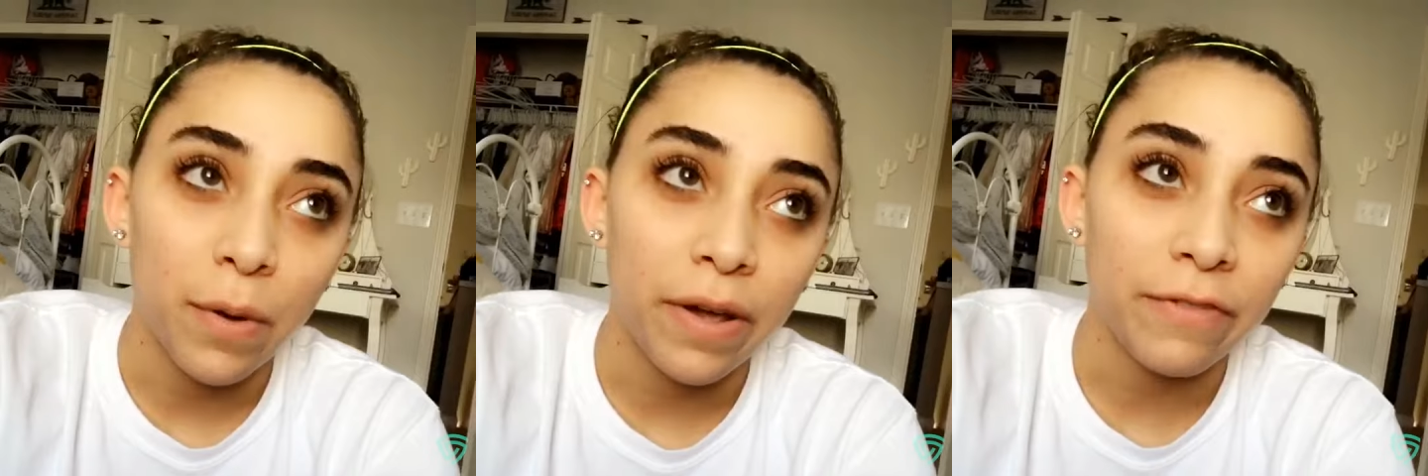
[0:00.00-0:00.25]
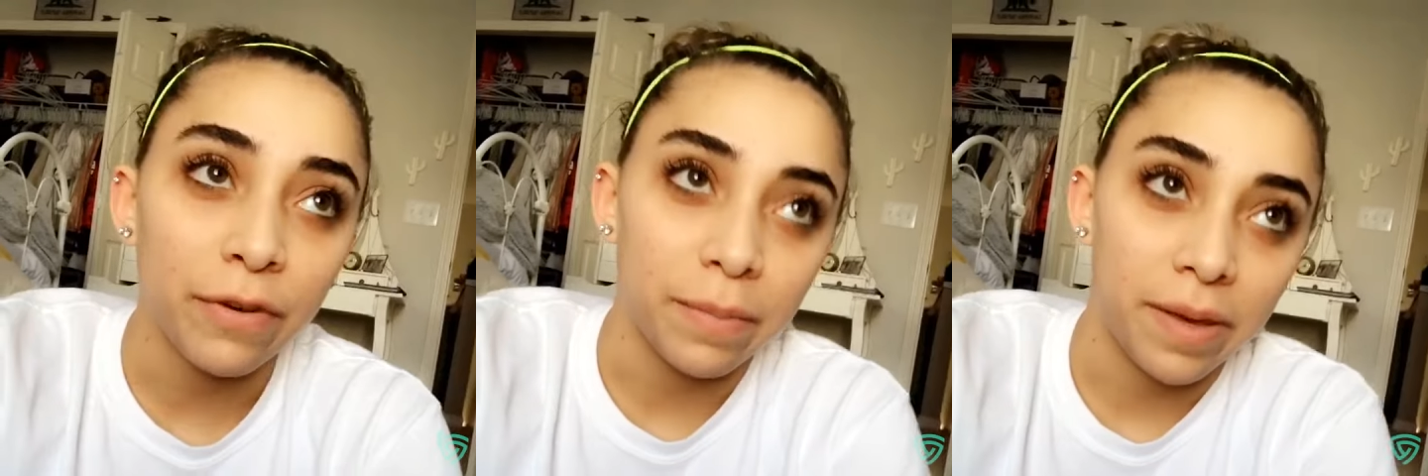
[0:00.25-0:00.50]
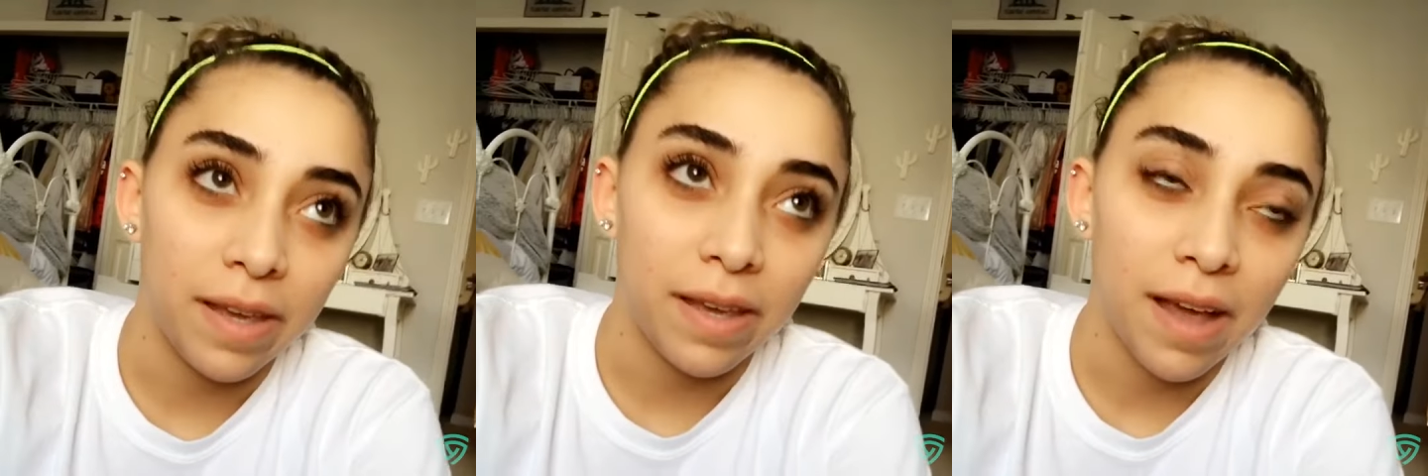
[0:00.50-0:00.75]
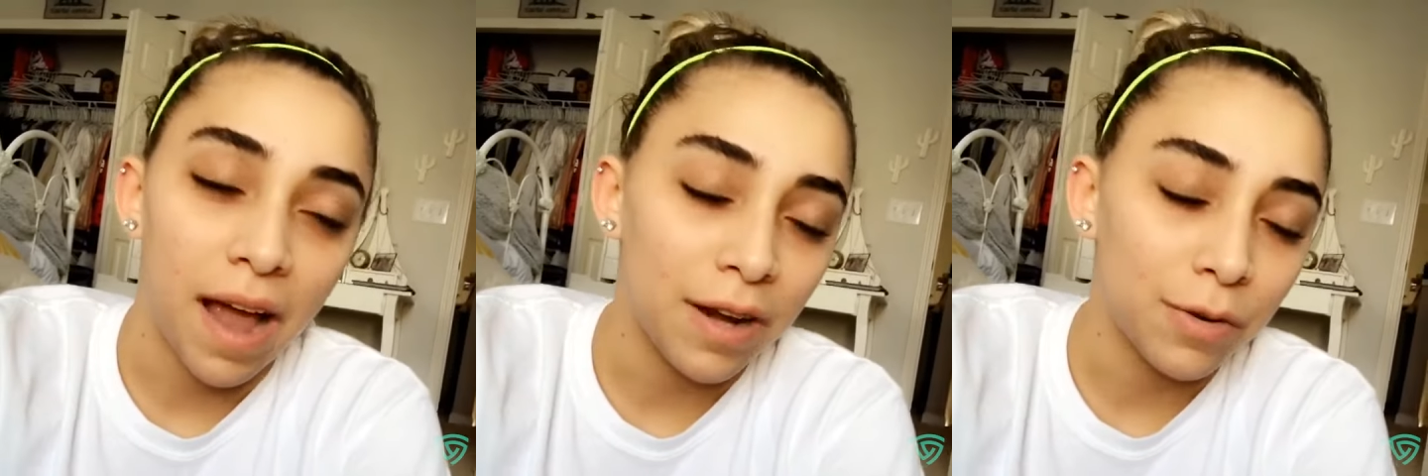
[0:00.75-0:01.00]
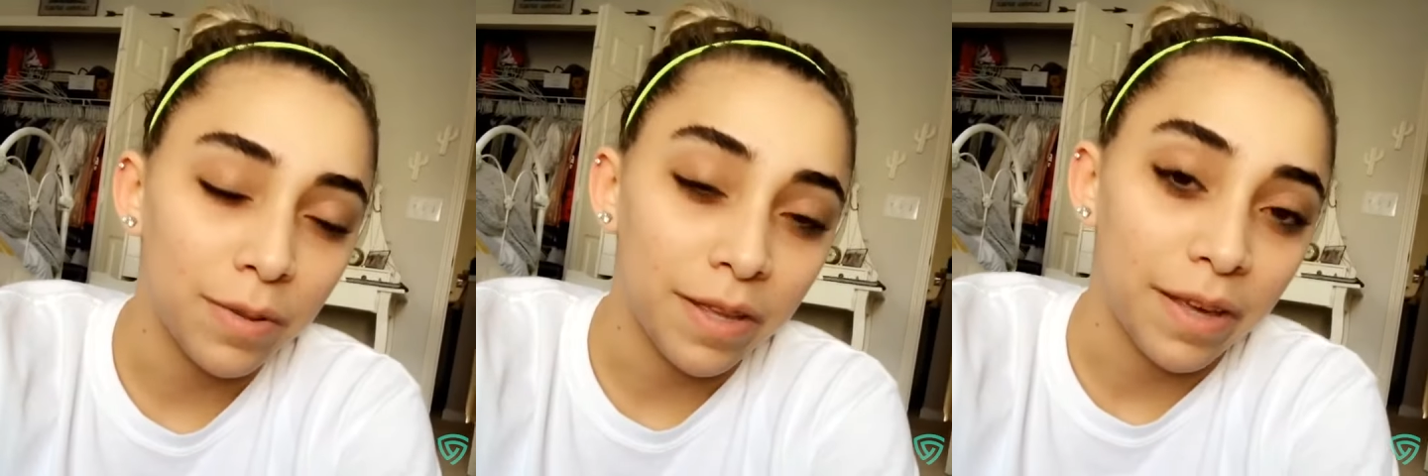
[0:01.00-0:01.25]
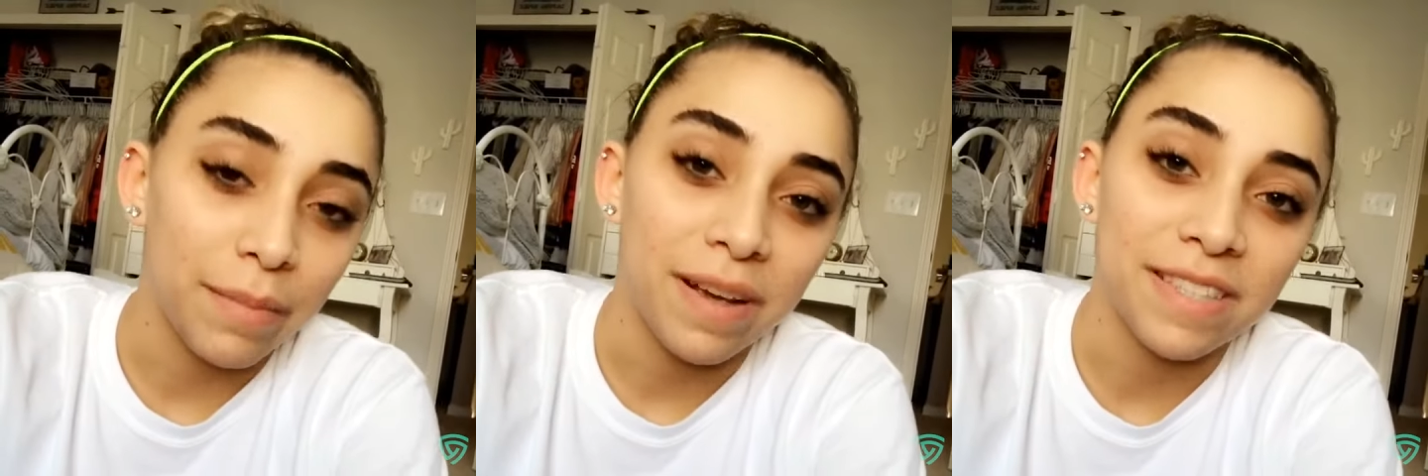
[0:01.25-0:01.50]
point for me, I don't
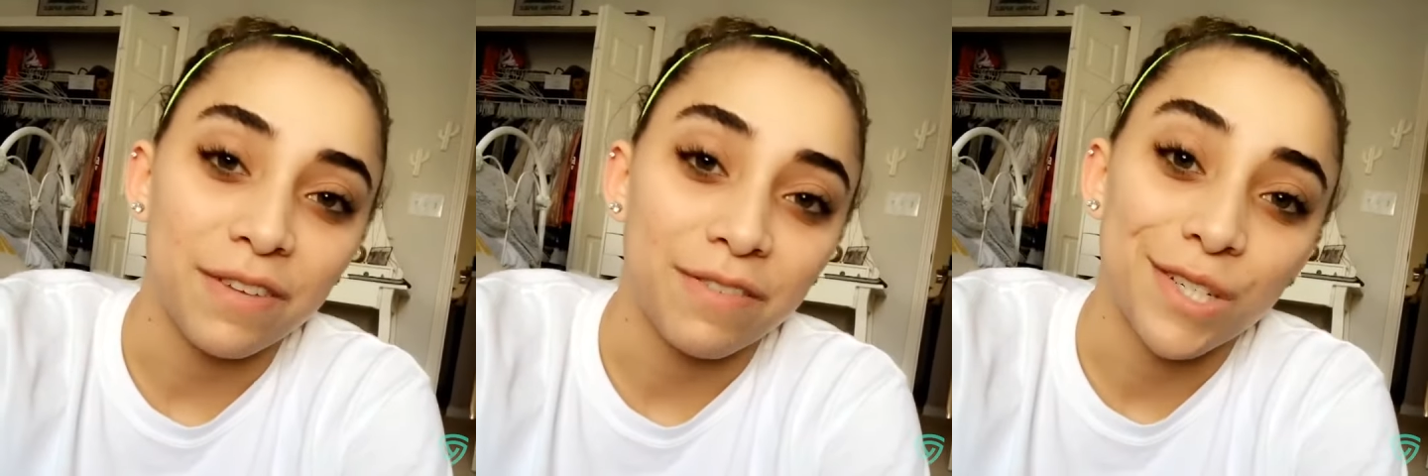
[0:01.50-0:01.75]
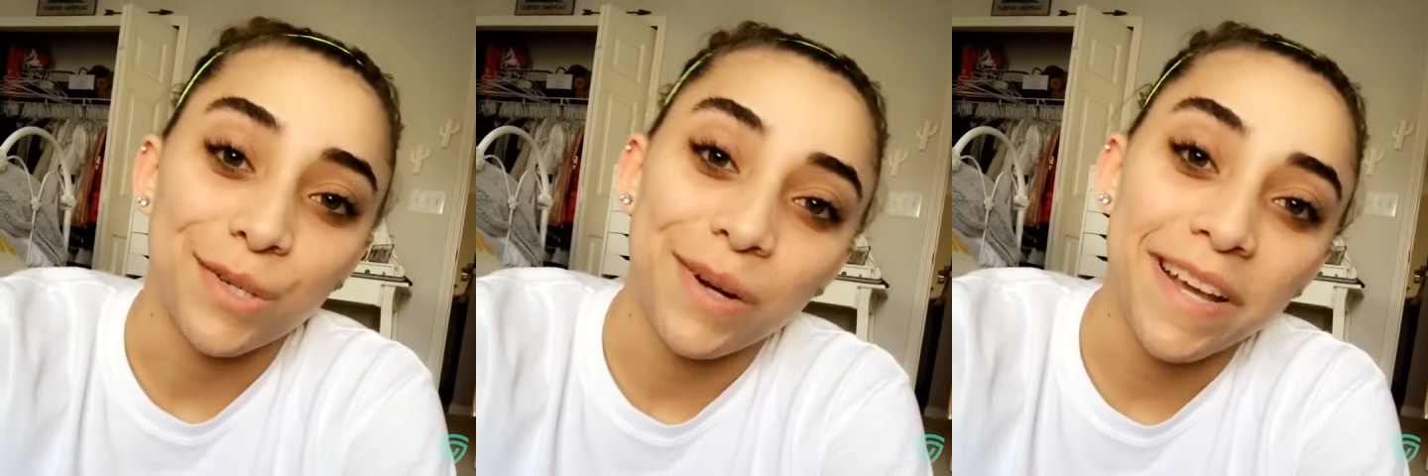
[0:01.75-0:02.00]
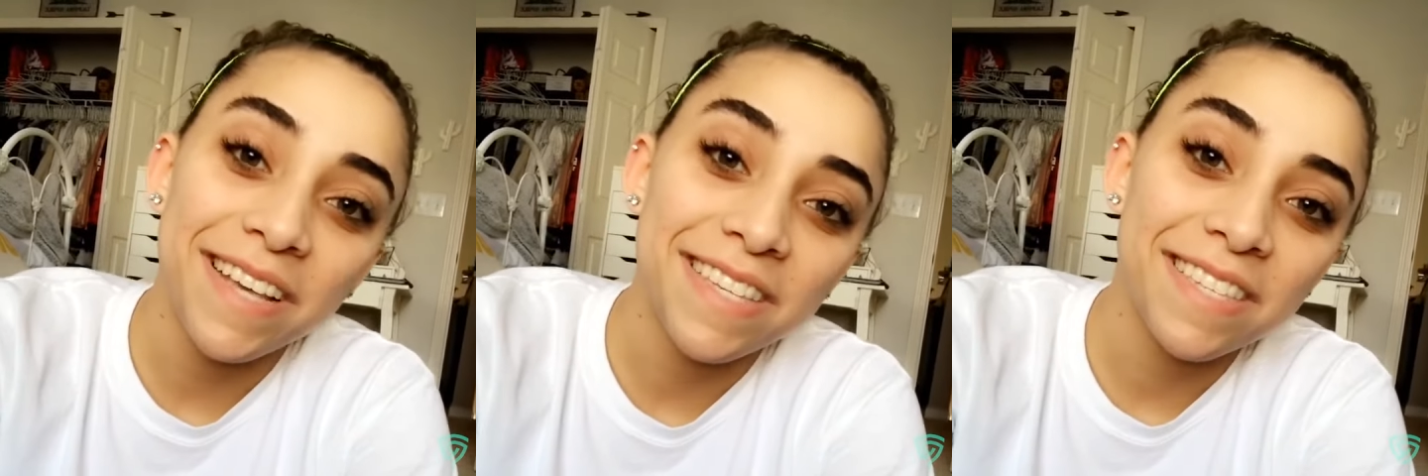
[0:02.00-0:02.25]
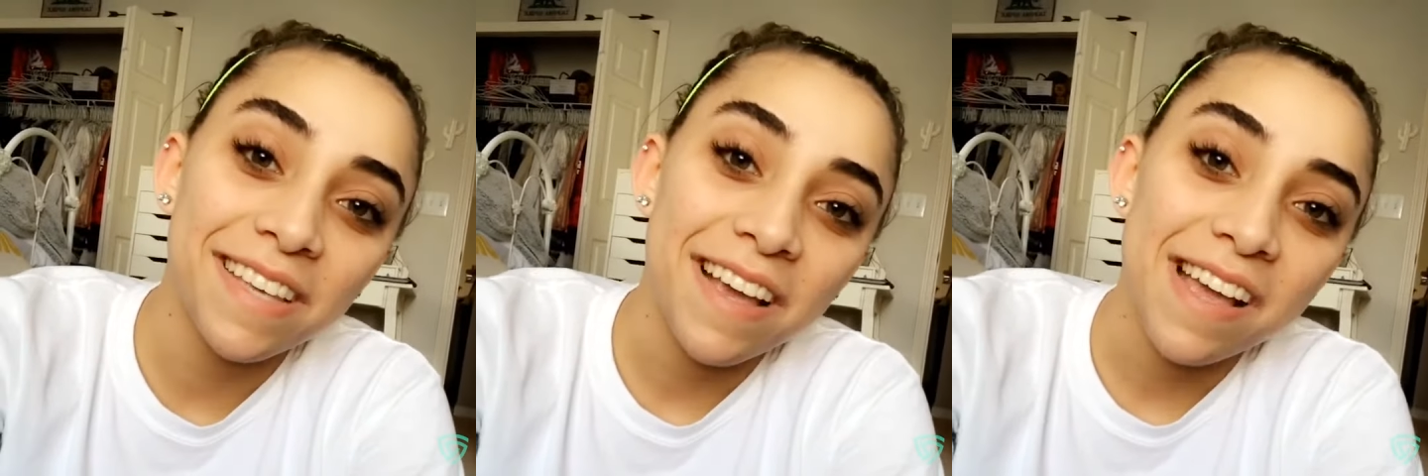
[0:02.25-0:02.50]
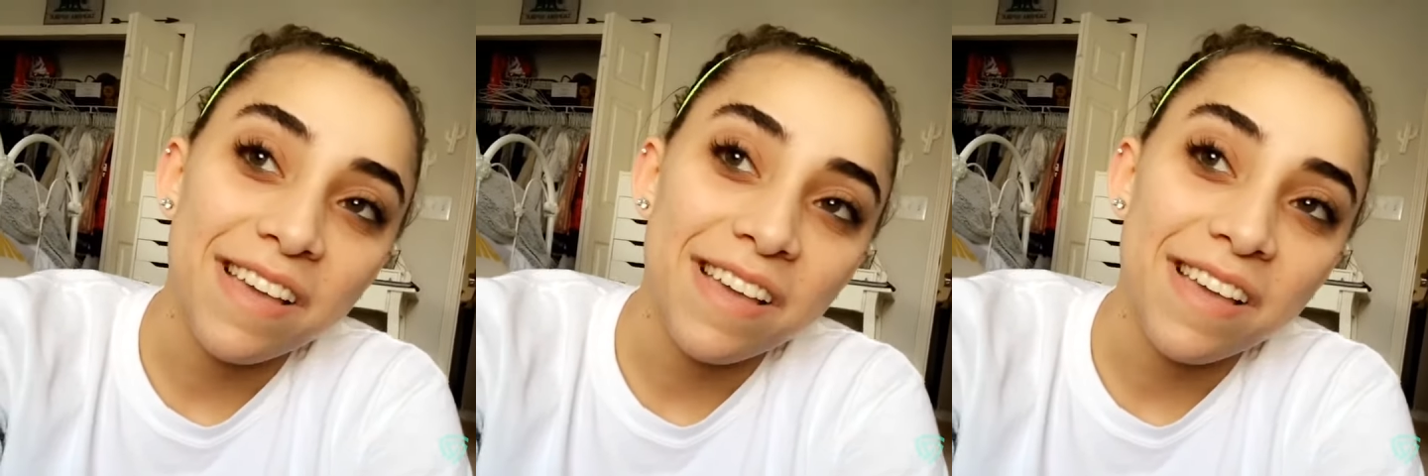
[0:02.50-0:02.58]
really give myself a choice,